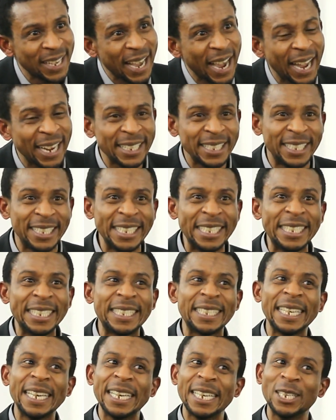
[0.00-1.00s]
And
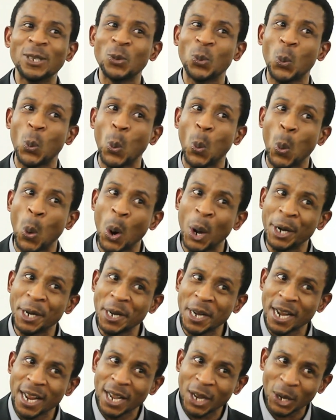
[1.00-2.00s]
this is
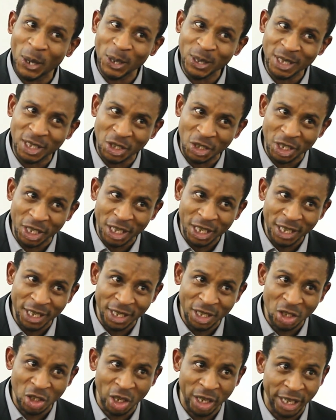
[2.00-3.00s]
one country
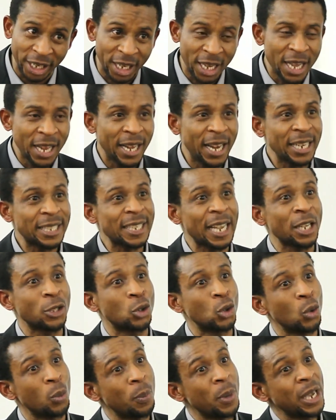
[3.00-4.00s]
initially. Let's
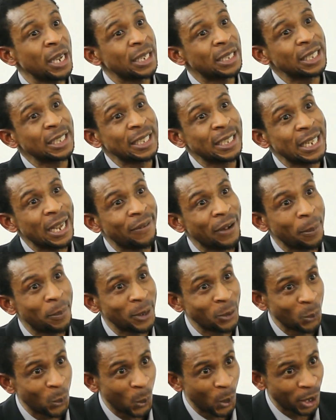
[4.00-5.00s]
assume it has never
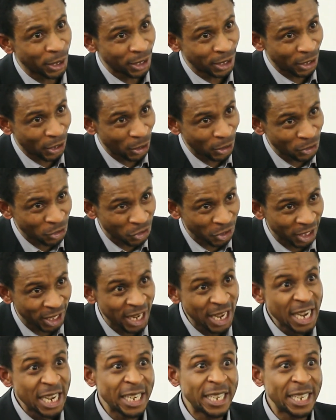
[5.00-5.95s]
been one country.